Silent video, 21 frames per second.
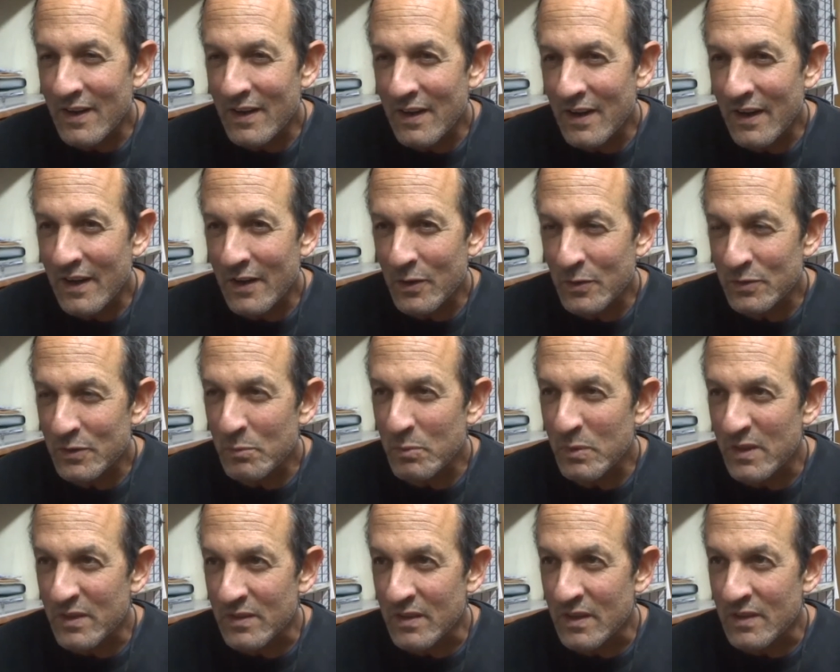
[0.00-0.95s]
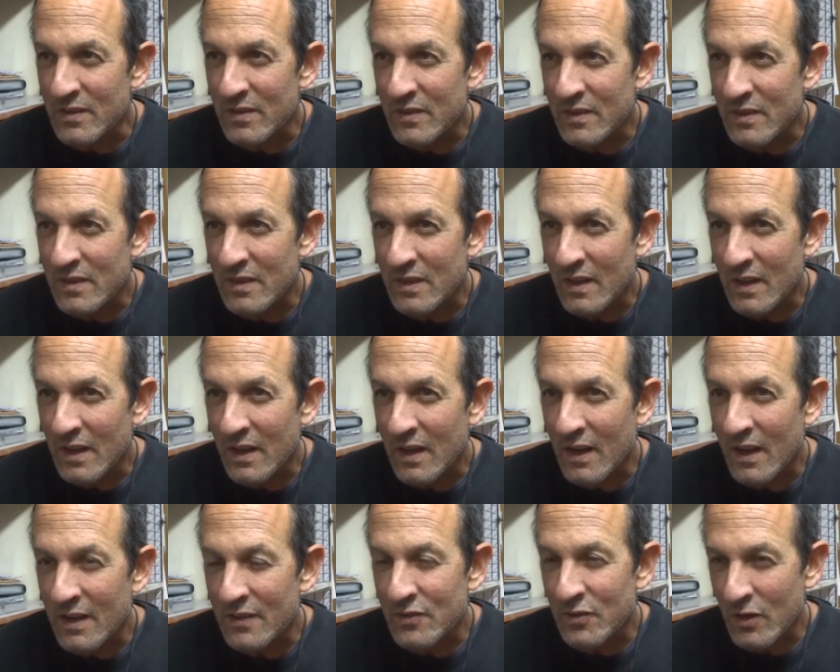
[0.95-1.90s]
I owned a business.
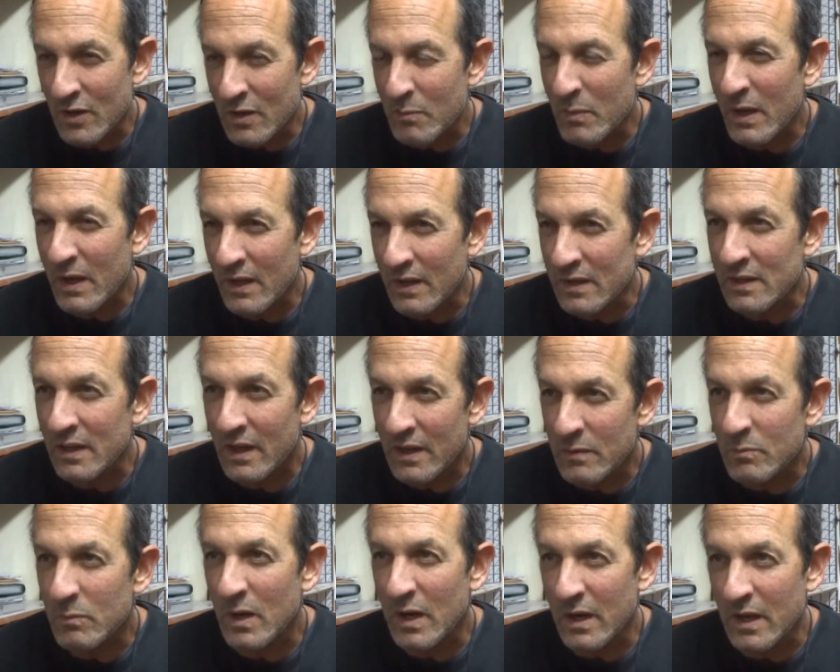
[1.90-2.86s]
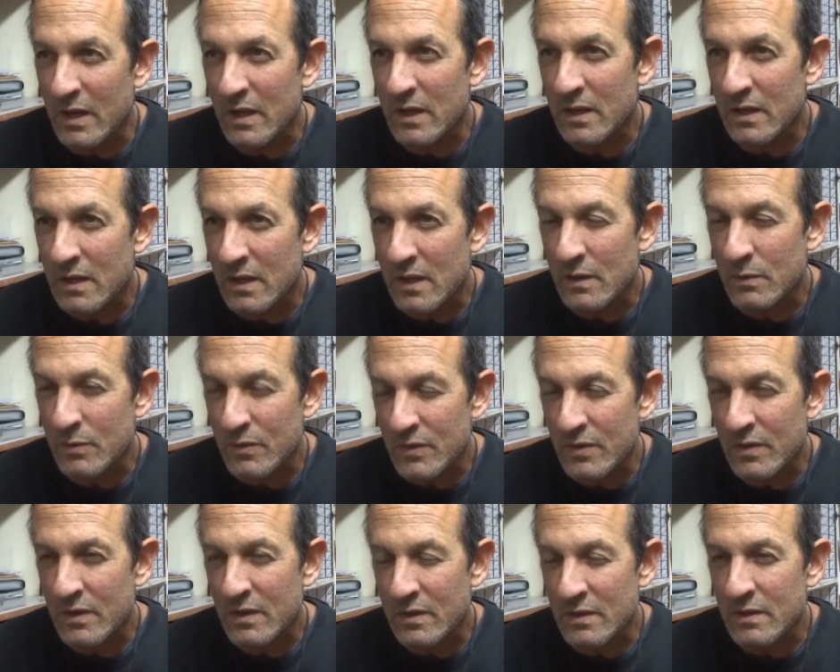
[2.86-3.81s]
I started making a lot of money. I was
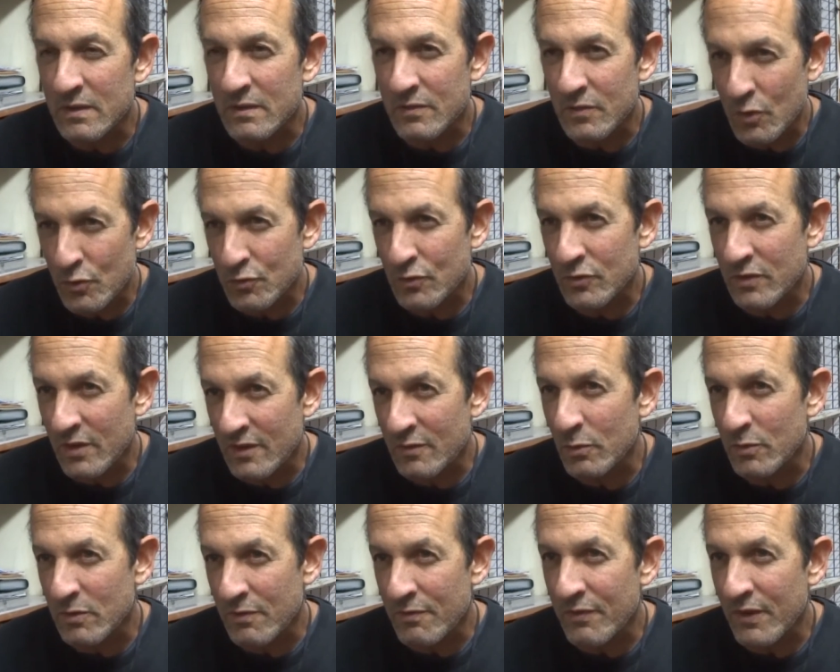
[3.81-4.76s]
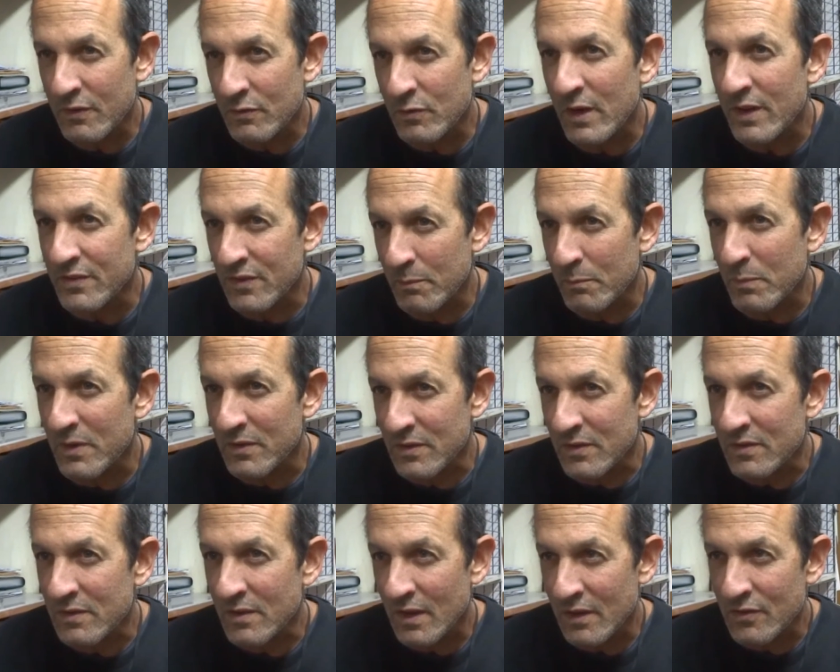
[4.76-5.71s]
Social Tees was a fundraising
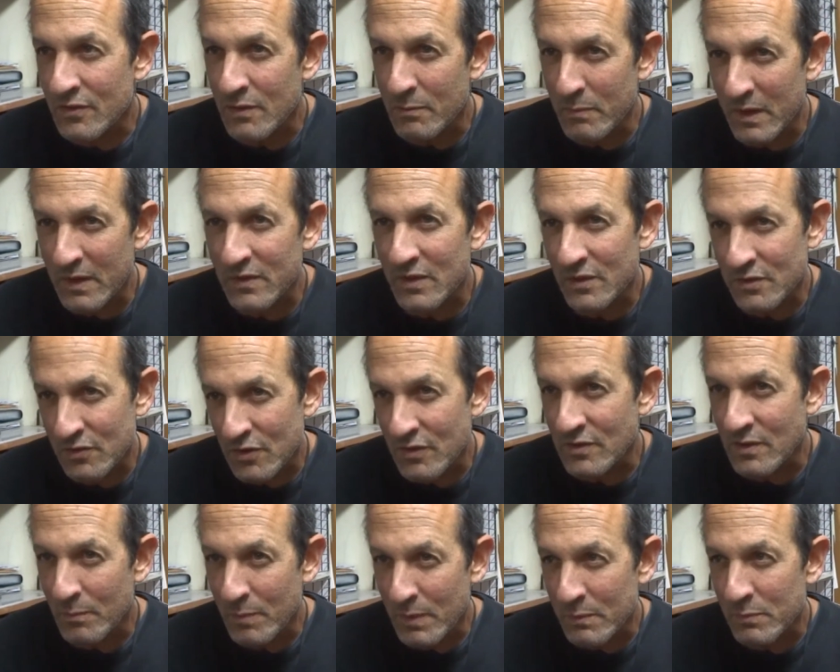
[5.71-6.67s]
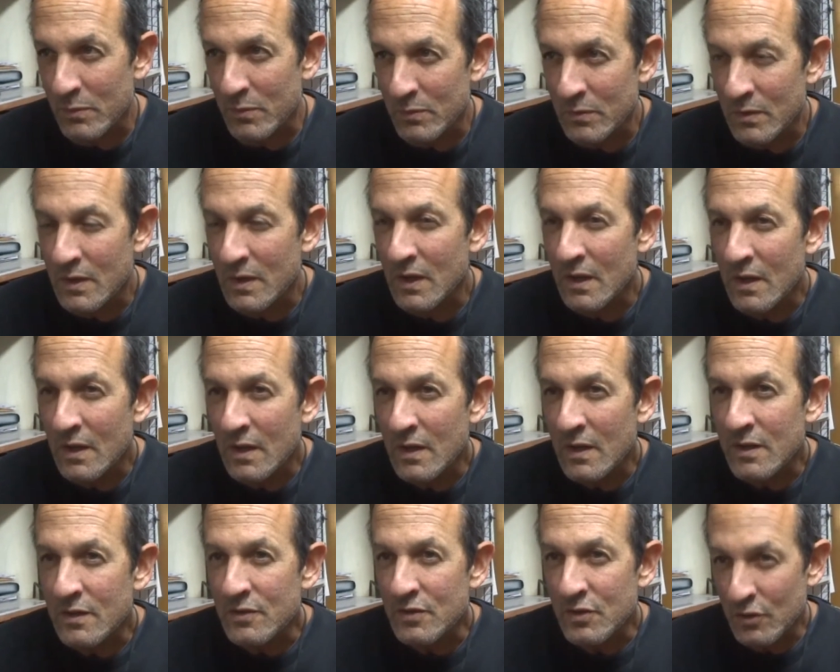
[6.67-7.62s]
business. I used to make T-shirts that
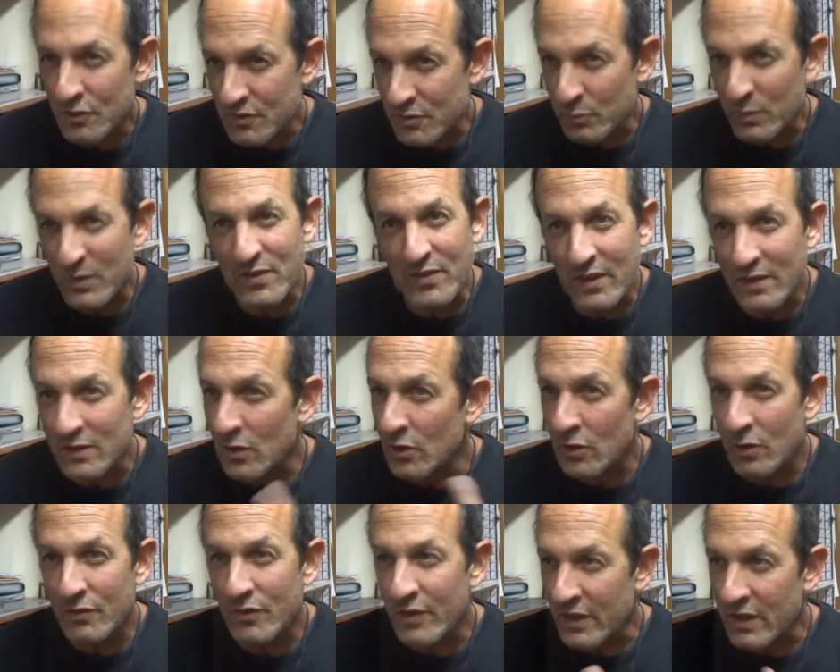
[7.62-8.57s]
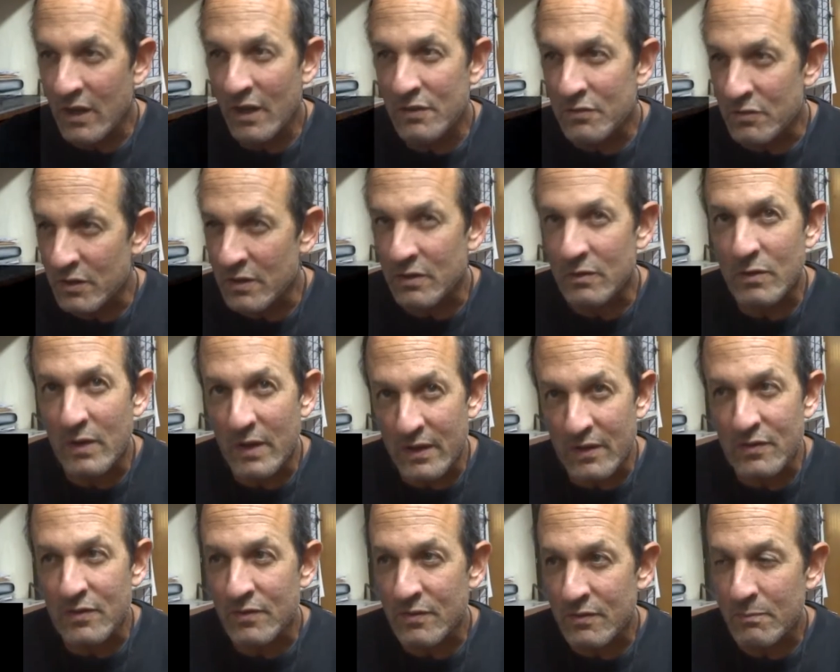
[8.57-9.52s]
children would sell all over the country to
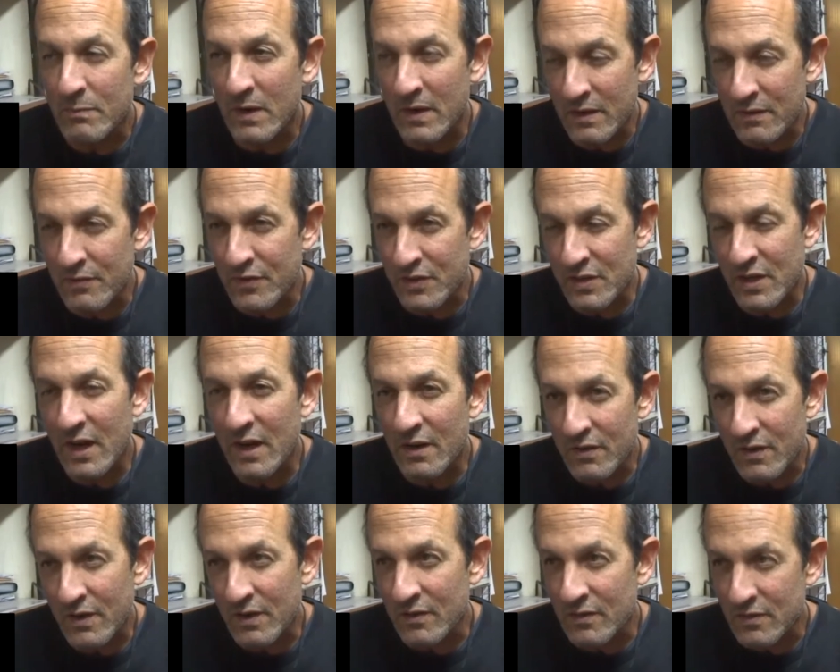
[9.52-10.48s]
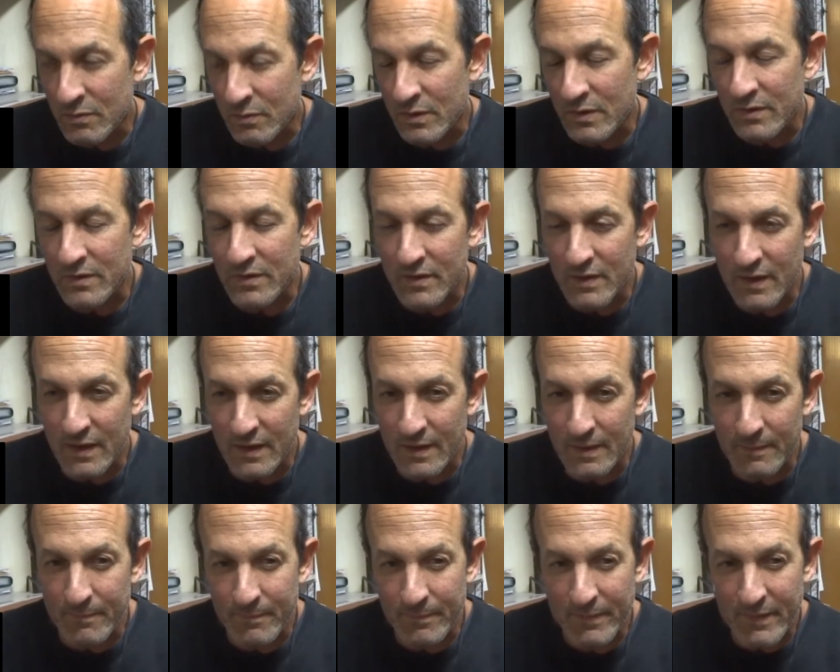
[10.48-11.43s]
raise money for charities
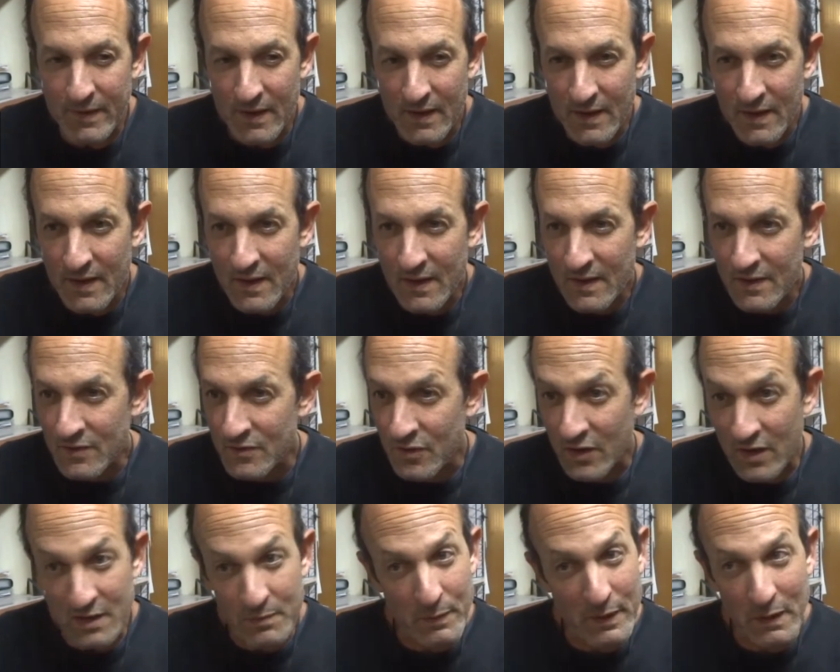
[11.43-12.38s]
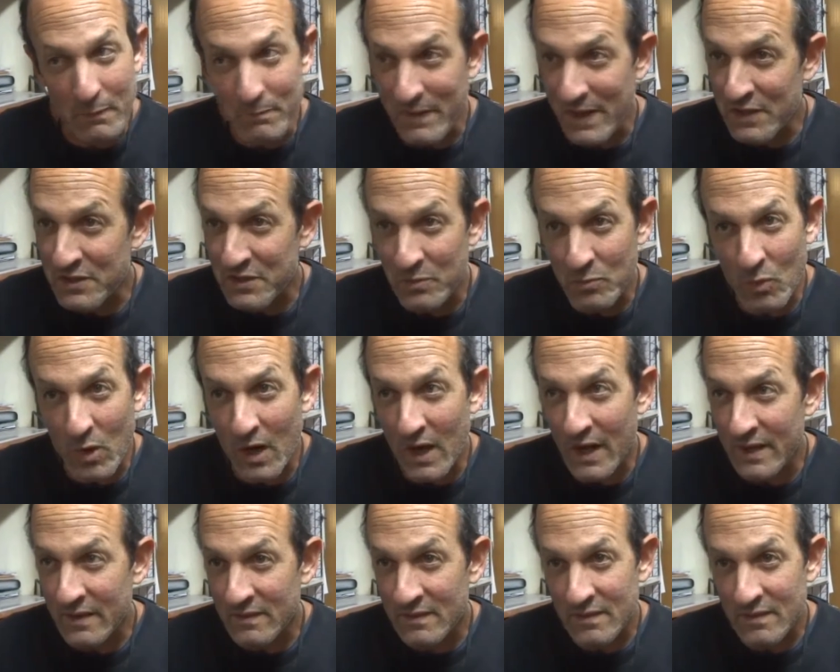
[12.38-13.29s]
with. Started to become nationwide.